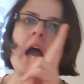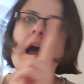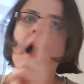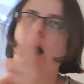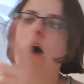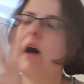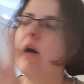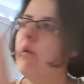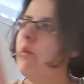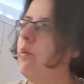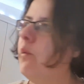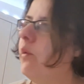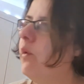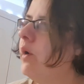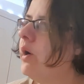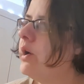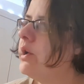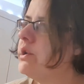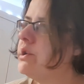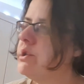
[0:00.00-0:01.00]
and
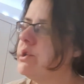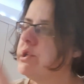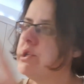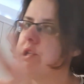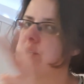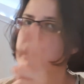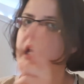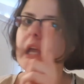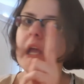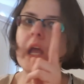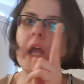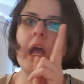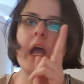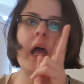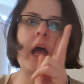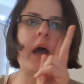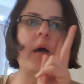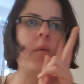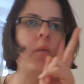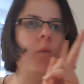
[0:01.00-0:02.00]
watching
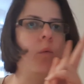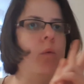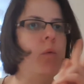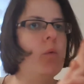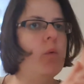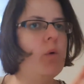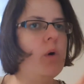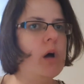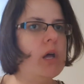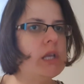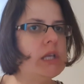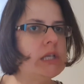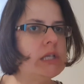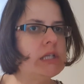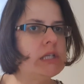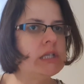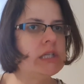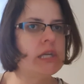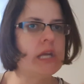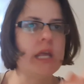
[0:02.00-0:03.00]
and
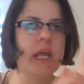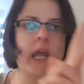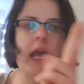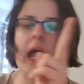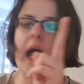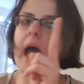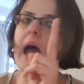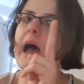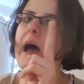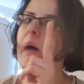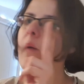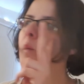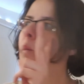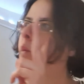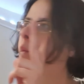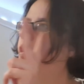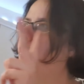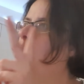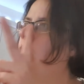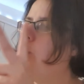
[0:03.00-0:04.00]
watching and
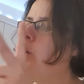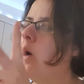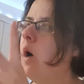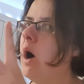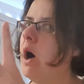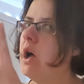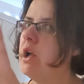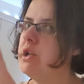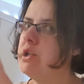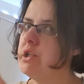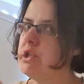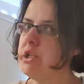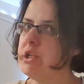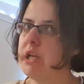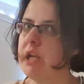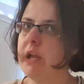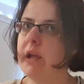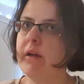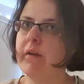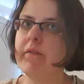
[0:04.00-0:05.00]

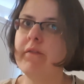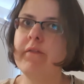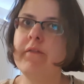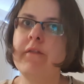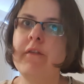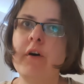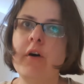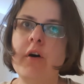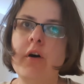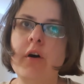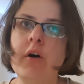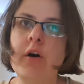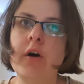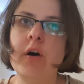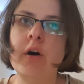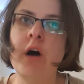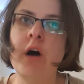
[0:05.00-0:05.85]
watching for